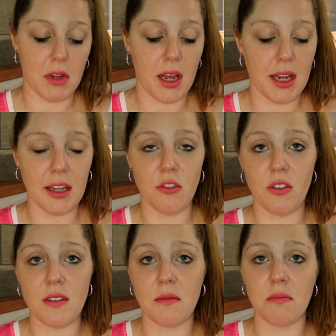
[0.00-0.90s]
Like it
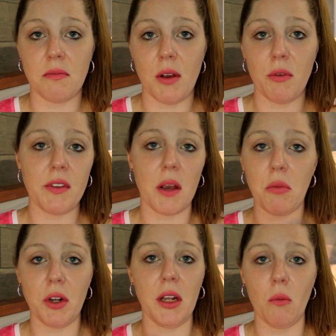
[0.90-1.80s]
just, it was like
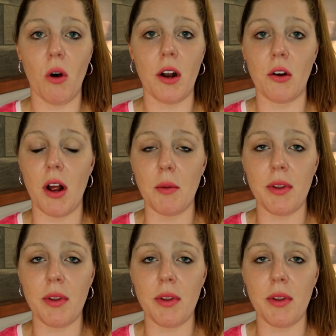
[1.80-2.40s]
putting water on.